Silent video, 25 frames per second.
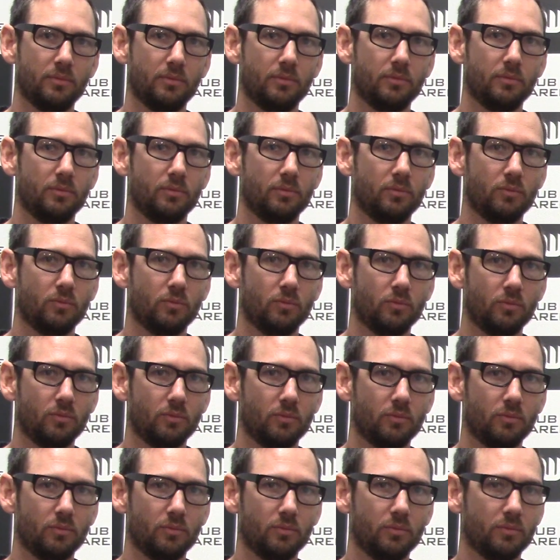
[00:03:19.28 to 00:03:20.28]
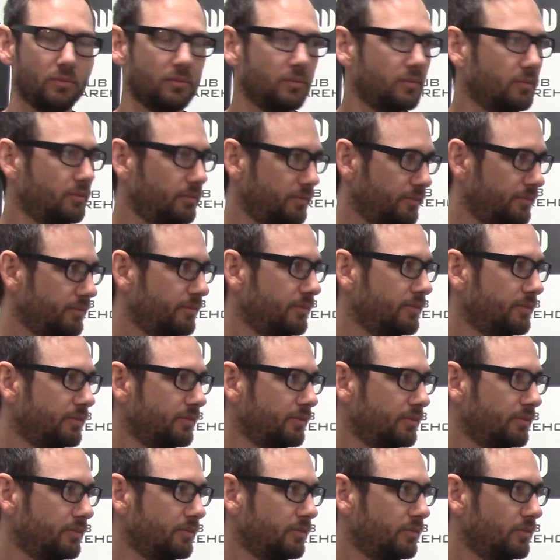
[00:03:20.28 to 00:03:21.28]

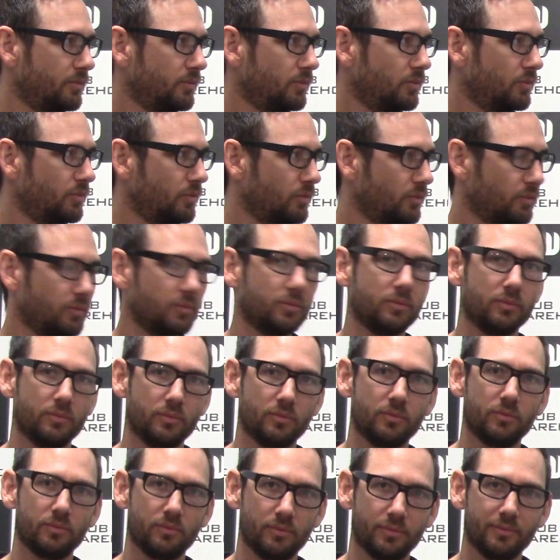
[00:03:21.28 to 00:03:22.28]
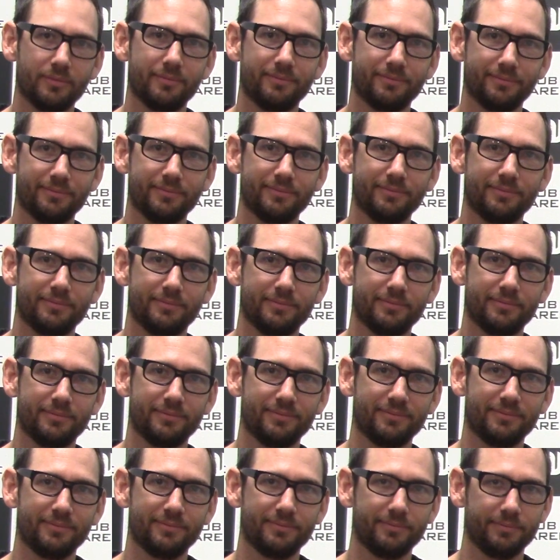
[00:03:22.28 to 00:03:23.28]

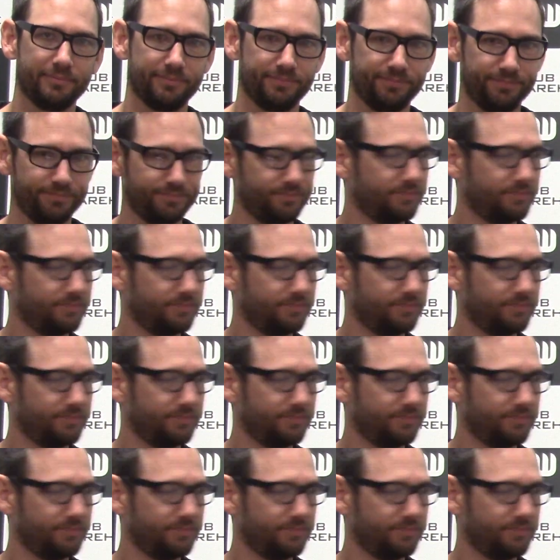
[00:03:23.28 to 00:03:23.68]
(silent)